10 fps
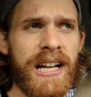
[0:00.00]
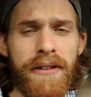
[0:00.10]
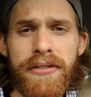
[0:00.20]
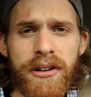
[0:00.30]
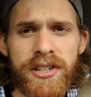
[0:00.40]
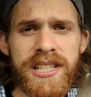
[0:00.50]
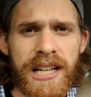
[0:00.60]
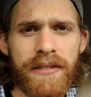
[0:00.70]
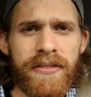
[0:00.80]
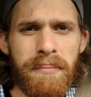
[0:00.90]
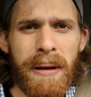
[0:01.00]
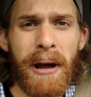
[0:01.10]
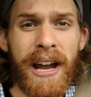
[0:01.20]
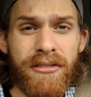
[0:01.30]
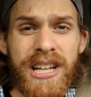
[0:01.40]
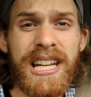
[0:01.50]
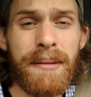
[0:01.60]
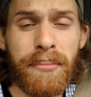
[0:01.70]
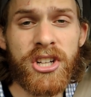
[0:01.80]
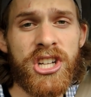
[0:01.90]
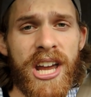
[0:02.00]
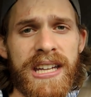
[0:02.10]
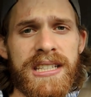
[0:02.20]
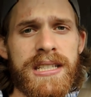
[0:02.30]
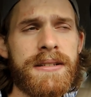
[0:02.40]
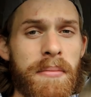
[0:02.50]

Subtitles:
even the critical feedback, I really appreciate.